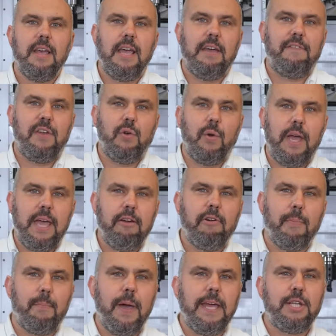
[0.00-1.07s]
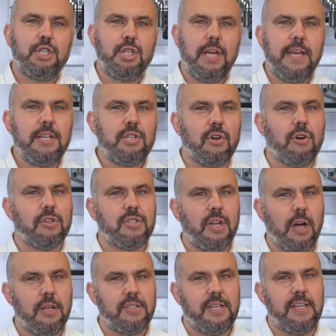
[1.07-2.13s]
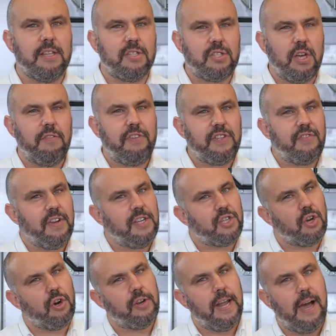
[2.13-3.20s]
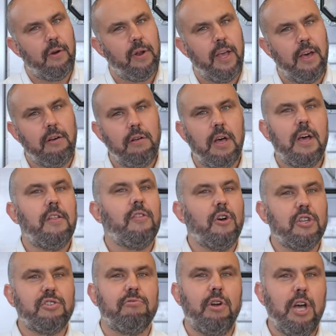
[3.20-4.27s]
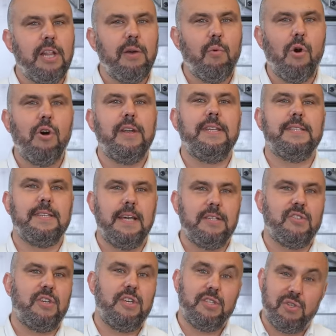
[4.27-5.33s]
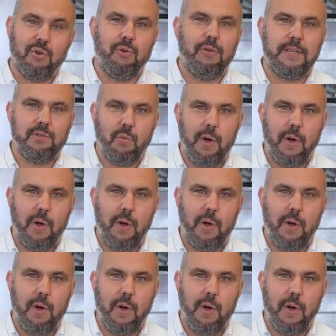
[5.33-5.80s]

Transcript: If you hear a pitch change or start seeing the surface finish go downhill, those are early warning signs that your tool is